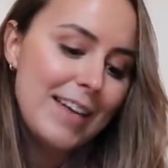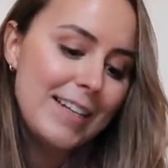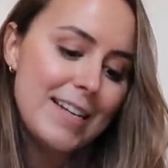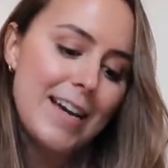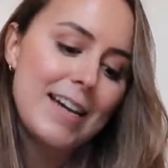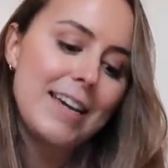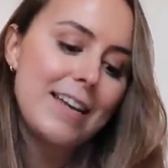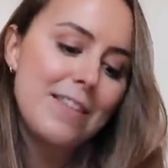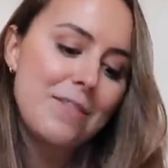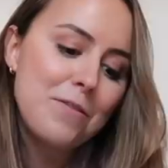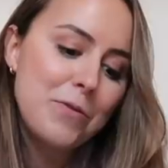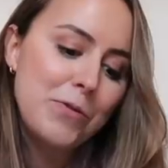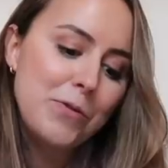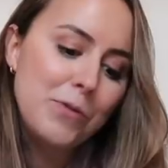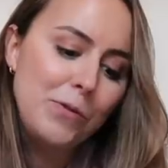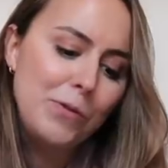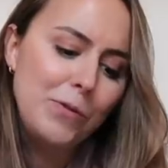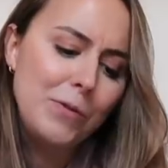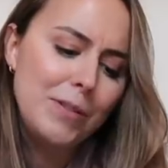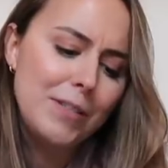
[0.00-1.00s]
decking the
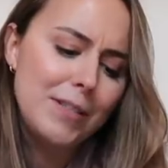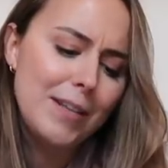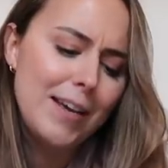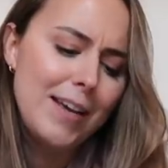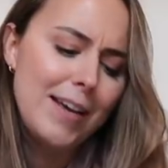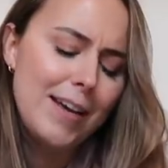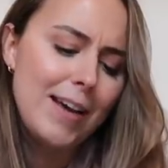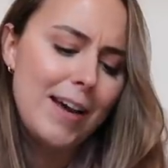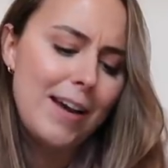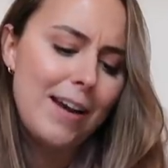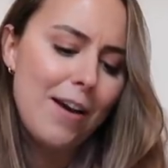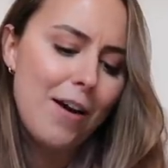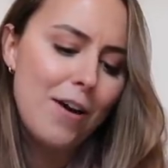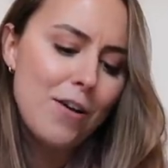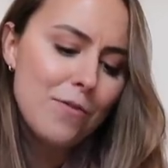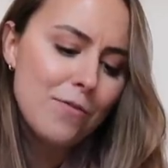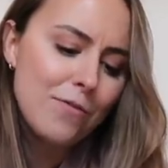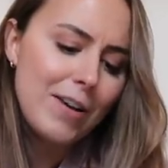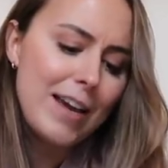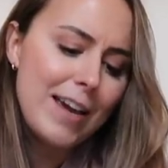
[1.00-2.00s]
halls, and
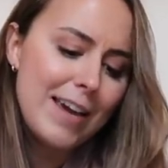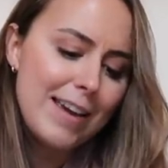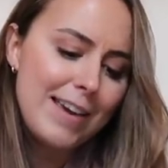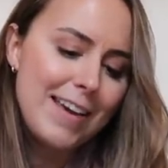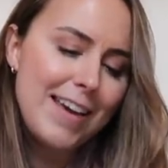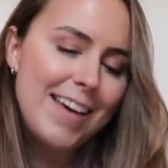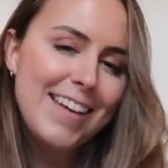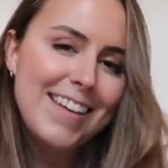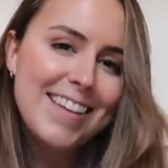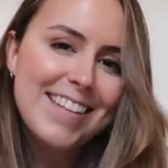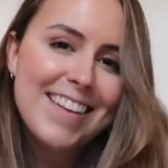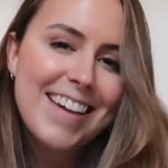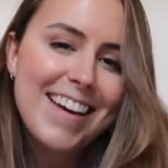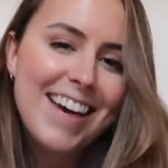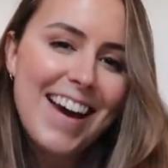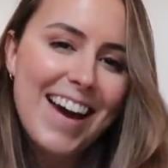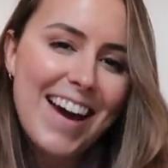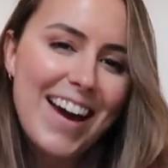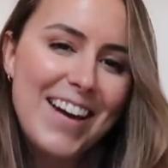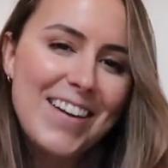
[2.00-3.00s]
hopefully
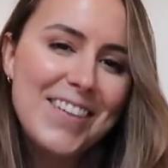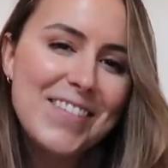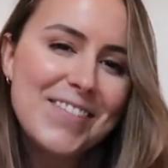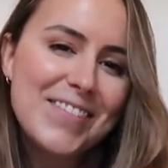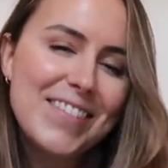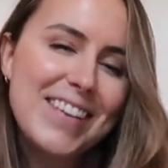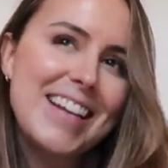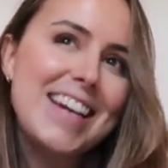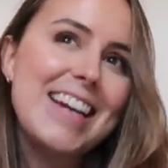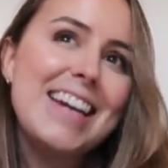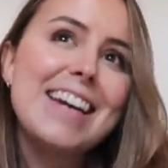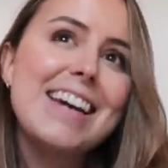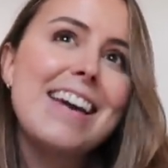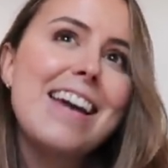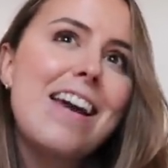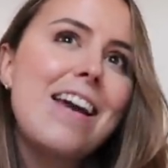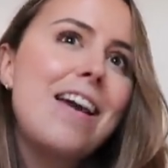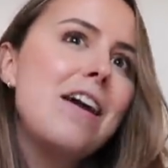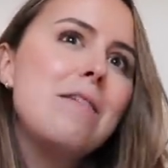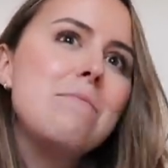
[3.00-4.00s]
being
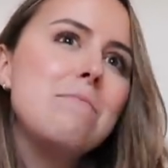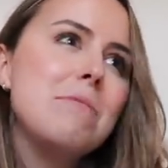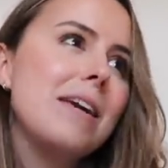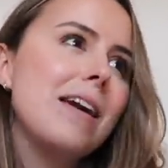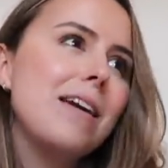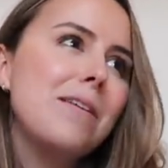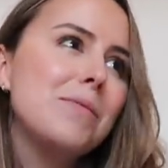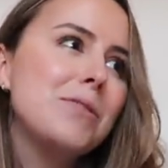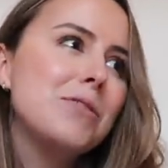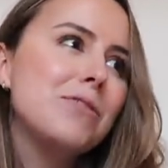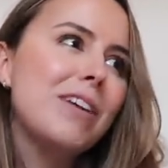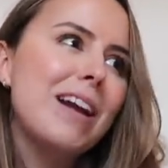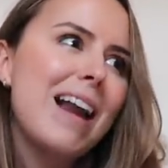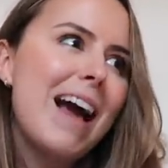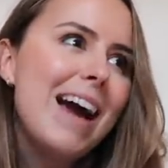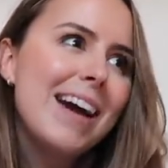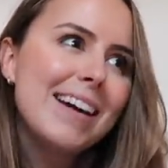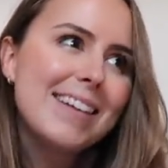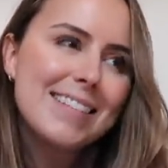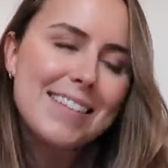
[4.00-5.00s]
able to
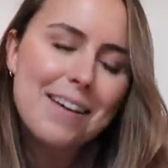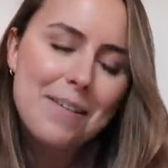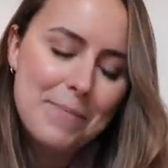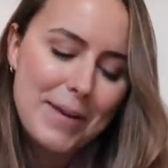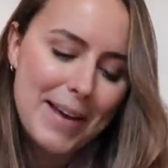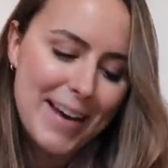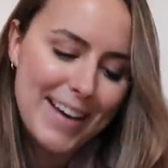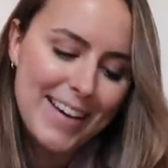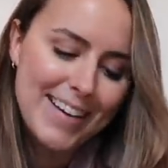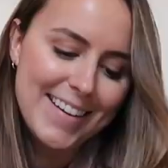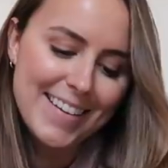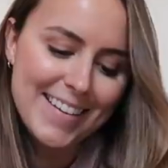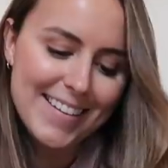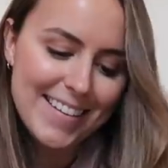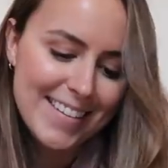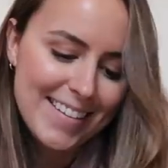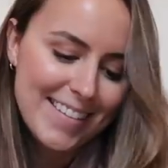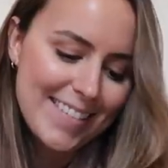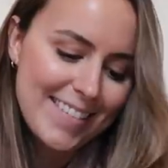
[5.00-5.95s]
relax up here.